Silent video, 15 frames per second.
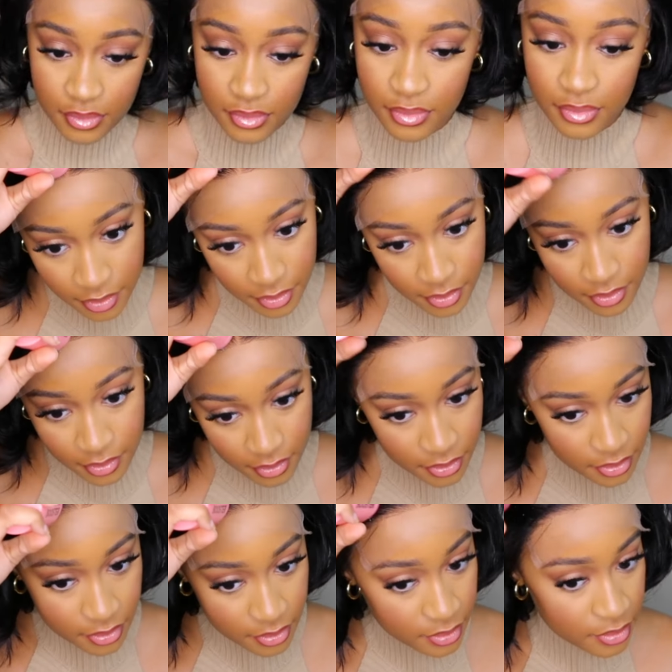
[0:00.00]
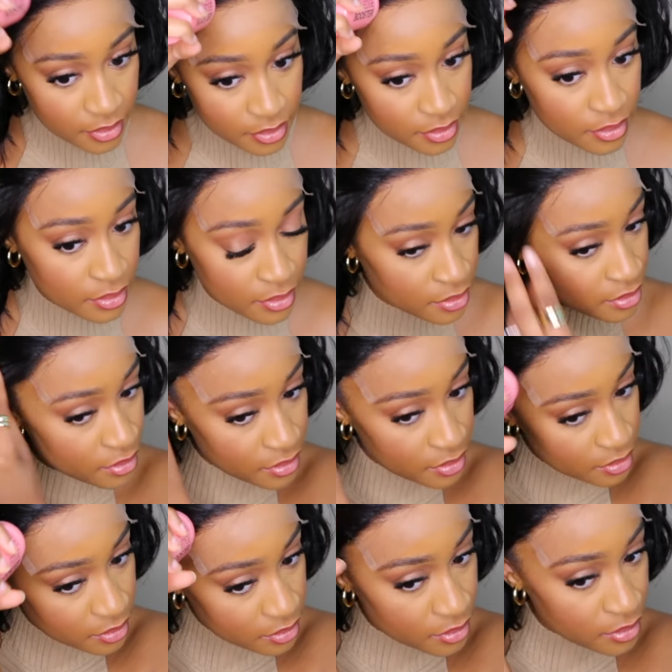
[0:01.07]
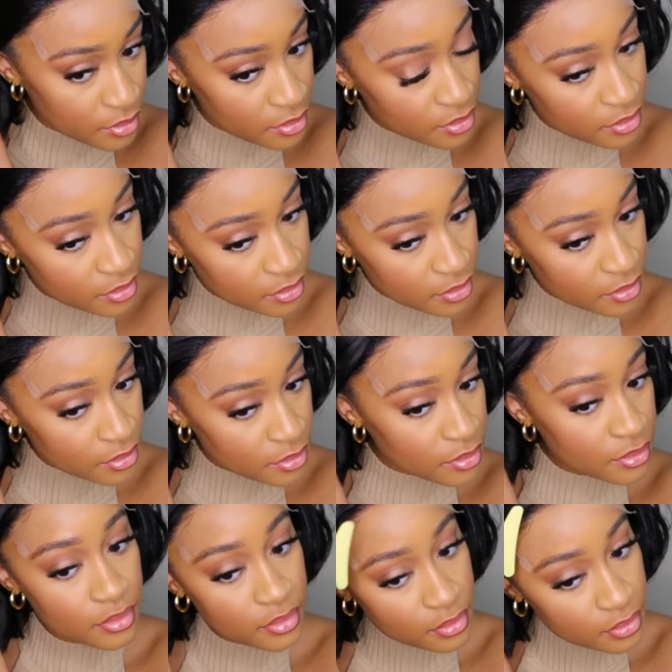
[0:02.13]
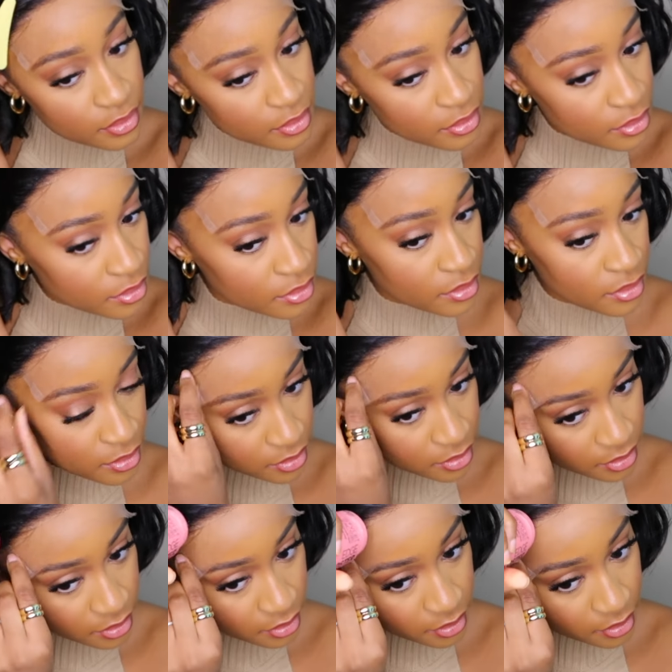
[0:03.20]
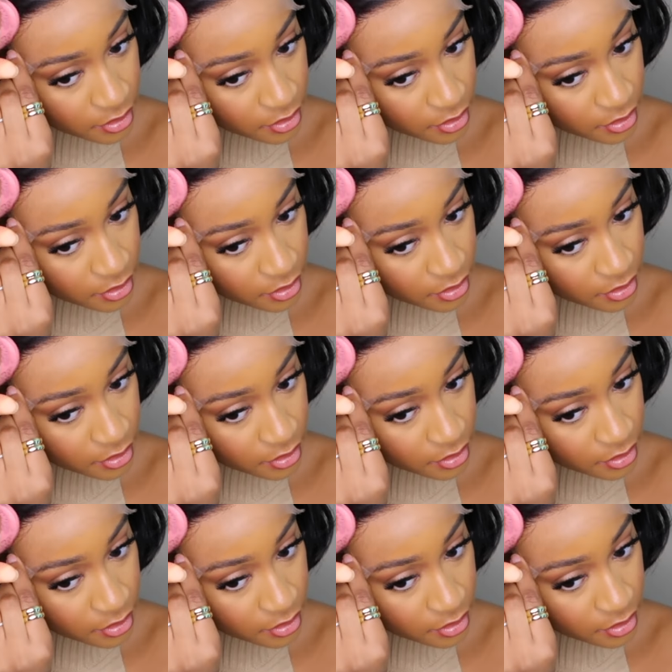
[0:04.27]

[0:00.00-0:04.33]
Feelings that we can't keep to ourselves.